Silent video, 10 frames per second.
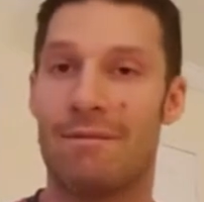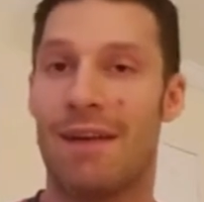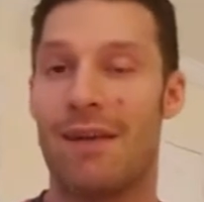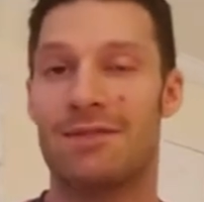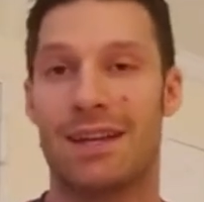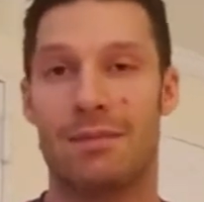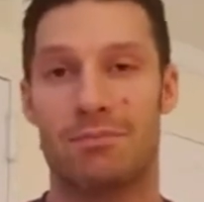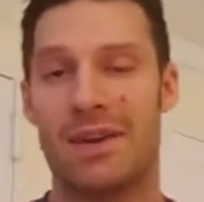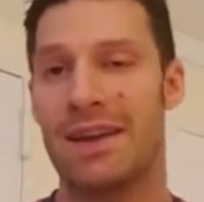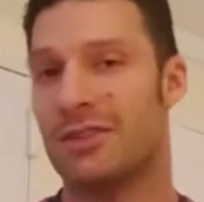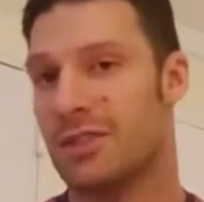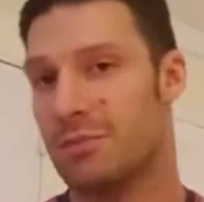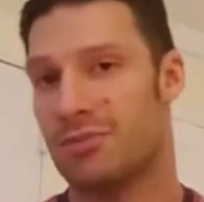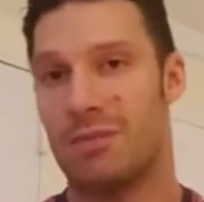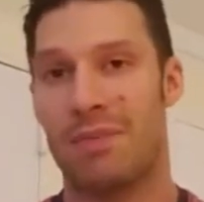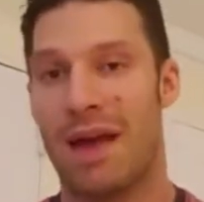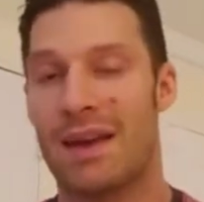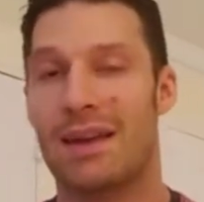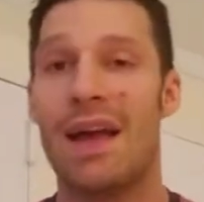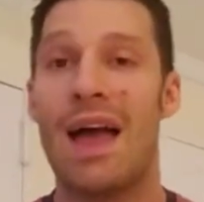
5 second break, sprint back.